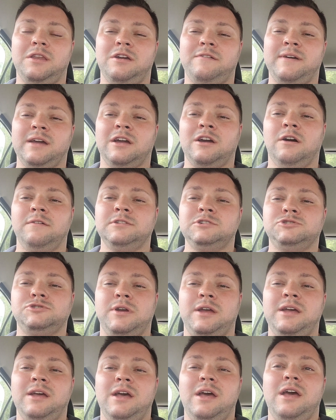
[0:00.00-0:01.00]
And then
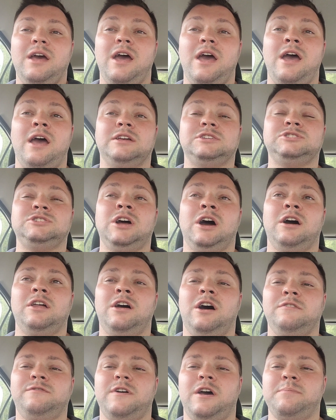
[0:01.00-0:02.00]
Coventry started
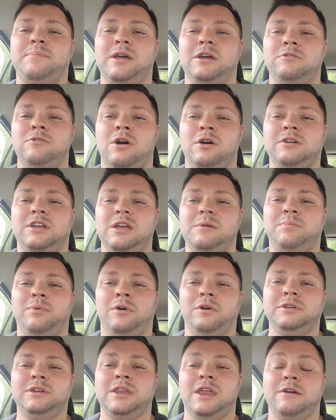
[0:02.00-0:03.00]
off a bit rocky,
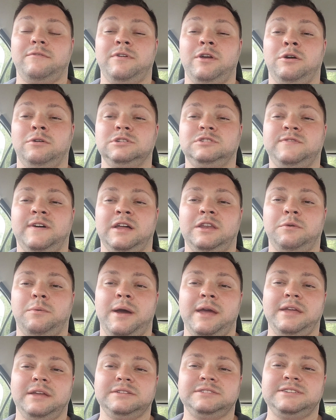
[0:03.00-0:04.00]
but, you know, they always find a
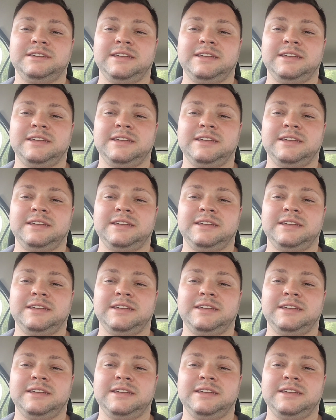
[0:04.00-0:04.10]
way to